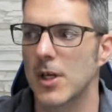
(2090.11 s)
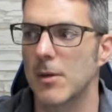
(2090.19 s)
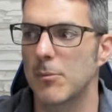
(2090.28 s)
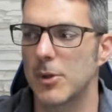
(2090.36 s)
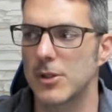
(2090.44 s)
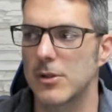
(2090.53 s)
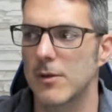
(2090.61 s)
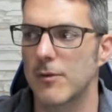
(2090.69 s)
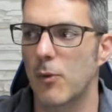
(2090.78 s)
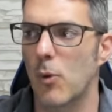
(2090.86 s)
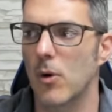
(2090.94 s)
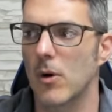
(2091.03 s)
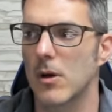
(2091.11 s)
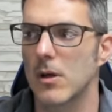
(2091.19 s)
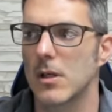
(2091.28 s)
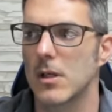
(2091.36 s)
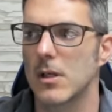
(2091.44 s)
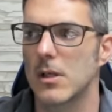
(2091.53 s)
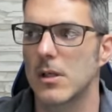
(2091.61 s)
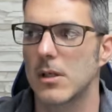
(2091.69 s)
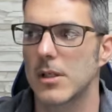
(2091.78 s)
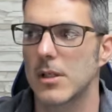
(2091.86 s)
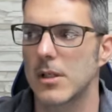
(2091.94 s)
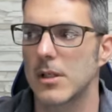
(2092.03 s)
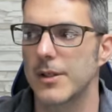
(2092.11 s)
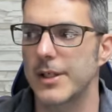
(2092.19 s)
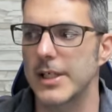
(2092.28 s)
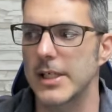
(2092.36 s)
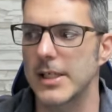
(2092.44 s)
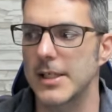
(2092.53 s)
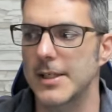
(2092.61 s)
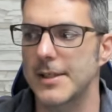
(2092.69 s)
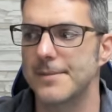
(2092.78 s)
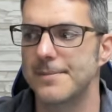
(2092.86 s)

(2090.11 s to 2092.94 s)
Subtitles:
But for the